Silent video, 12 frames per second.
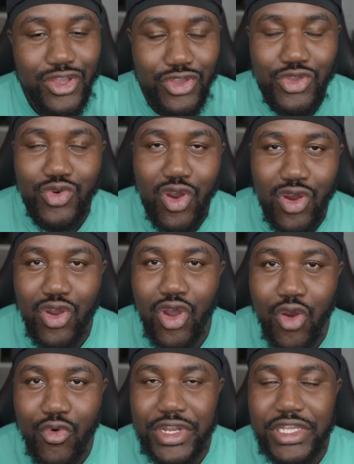you are
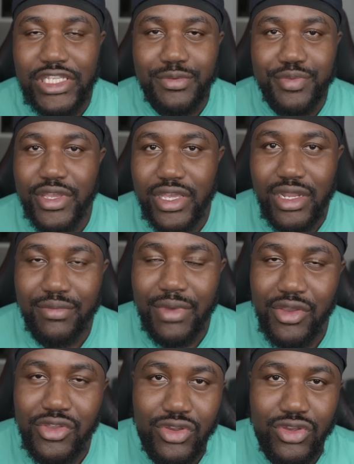already speaking
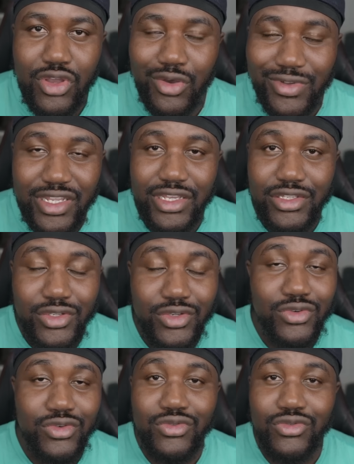about your codees
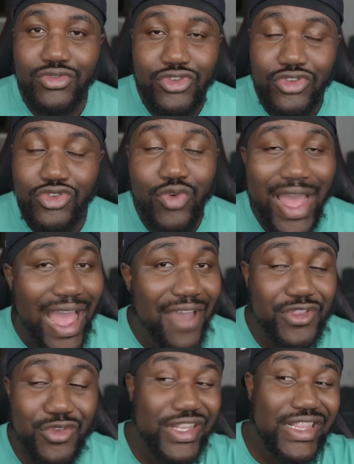who you
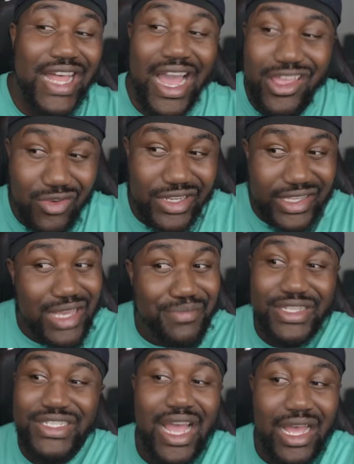have to rely on to keep
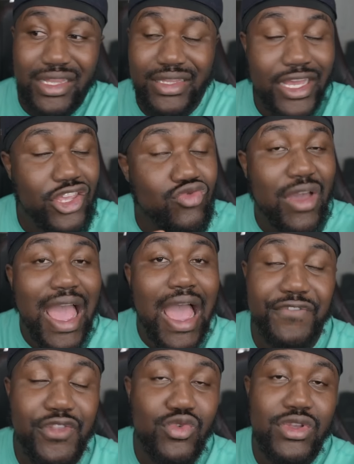it solid. Like, you
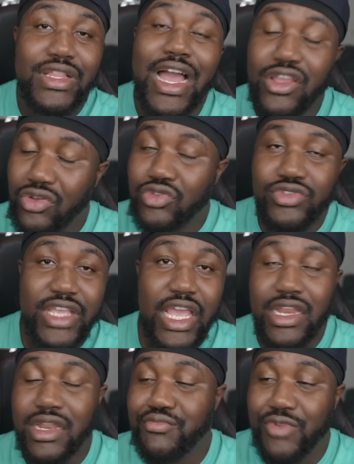have to rely on Loose
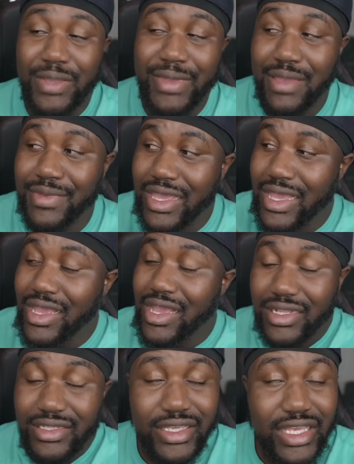Cannon and Brick Baby
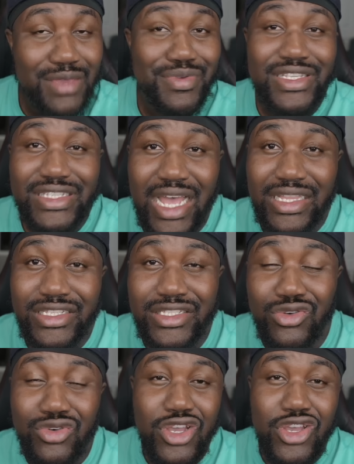to keep it solid.
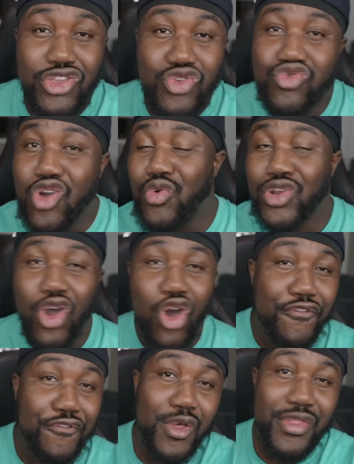So you going
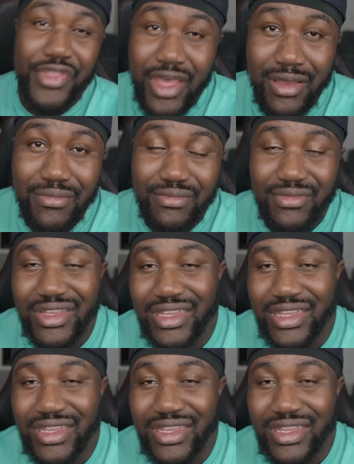off on them